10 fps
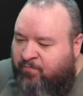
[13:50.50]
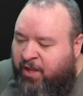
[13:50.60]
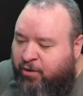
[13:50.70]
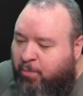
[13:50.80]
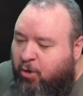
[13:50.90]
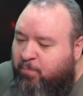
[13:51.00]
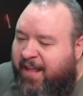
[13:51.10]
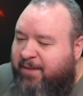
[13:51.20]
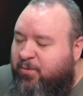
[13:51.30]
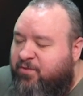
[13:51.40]
Now, both
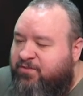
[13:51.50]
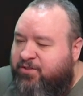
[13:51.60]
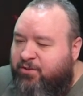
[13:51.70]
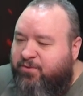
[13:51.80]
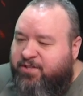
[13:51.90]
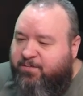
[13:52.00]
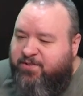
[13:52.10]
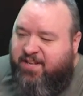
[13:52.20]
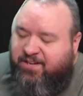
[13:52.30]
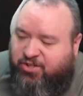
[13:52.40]
black moons do a
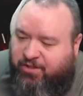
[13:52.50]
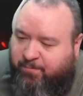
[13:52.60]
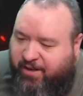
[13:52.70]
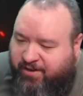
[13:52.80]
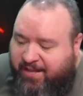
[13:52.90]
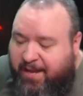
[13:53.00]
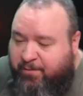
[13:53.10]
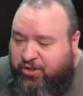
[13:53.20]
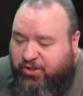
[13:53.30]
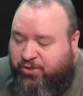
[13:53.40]
substantial amount of
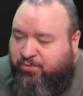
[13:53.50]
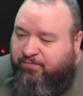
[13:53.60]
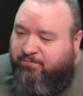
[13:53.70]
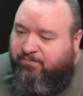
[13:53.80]
damage too.